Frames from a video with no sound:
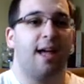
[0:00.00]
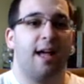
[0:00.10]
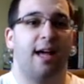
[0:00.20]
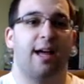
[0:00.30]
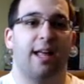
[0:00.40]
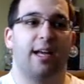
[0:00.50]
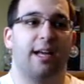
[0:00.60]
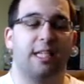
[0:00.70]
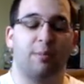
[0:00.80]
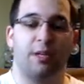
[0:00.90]
Uh,
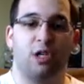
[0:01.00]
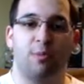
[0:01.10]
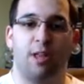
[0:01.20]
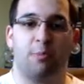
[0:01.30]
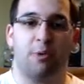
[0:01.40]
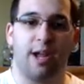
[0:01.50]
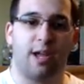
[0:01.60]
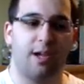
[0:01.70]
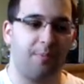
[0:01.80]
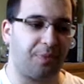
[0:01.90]
it's been two month
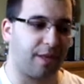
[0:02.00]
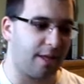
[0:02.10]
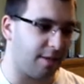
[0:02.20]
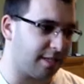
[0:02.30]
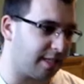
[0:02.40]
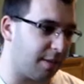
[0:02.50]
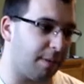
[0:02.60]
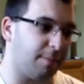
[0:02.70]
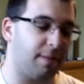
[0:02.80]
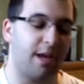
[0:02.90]
break since I've
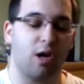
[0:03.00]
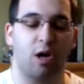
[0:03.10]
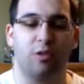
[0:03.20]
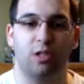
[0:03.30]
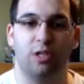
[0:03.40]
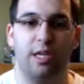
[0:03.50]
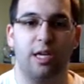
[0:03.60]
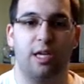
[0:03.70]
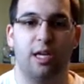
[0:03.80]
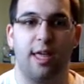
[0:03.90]
been playing Call of
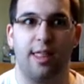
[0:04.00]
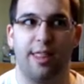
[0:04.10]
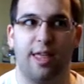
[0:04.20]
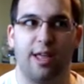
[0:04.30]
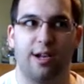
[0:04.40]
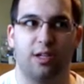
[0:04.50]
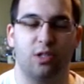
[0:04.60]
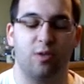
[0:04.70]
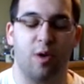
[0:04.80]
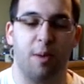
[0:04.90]
Duty and then
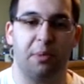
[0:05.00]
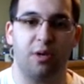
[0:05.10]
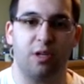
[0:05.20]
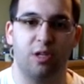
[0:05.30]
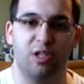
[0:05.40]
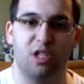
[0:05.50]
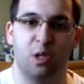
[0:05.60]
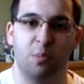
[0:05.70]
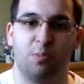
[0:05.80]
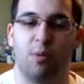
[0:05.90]
also uploading to
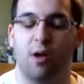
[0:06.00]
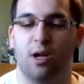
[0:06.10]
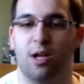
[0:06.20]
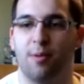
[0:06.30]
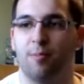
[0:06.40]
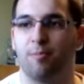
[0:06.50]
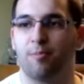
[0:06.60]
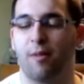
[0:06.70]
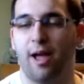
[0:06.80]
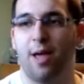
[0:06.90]
YouTube um,
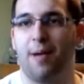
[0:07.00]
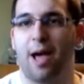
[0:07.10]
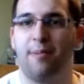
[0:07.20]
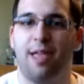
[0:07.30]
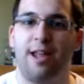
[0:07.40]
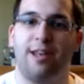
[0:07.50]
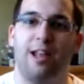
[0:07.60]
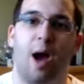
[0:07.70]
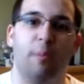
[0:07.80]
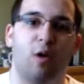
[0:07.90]
I am happy that I
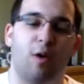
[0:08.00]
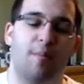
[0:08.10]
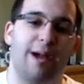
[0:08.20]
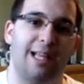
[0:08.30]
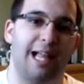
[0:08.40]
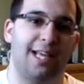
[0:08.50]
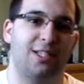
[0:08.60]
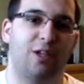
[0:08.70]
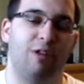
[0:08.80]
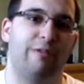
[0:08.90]
did upload all my
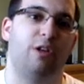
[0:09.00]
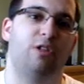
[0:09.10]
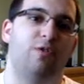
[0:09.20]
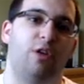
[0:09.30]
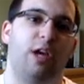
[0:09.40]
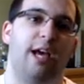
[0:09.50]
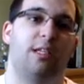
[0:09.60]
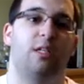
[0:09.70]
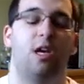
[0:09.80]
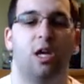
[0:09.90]
class little videos for you
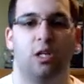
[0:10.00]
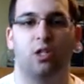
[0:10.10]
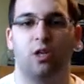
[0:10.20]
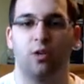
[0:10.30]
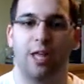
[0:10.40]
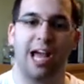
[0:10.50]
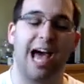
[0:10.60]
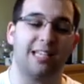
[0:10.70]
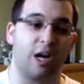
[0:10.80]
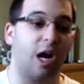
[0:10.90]
guys. So that
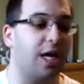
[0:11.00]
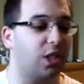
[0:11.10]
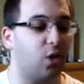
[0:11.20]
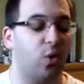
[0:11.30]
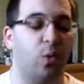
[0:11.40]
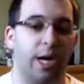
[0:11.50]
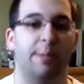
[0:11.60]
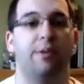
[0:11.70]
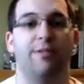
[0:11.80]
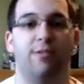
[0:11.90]
has actually quite
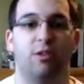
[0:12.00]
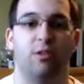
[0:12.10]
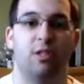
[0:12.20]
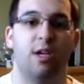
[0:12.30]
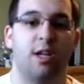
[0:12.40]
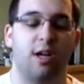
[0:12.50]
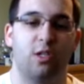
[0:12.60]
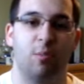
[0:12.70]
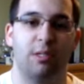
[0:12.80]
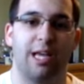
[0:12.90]
a bit of views. It's
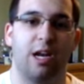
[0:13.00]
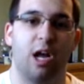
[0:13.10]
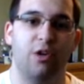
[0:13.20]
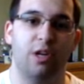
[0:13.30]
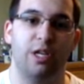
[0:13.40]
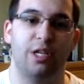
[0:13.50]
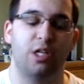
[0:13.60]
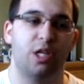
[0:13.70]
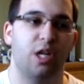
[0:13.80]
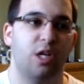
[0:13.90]
almost at 100
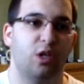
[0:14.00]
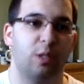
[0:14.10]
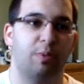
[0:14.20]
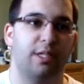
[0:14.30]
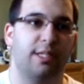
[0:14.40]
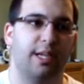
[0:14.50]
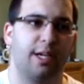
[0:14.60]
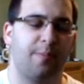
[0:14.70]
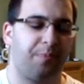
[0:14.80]
each. That's pretty sick.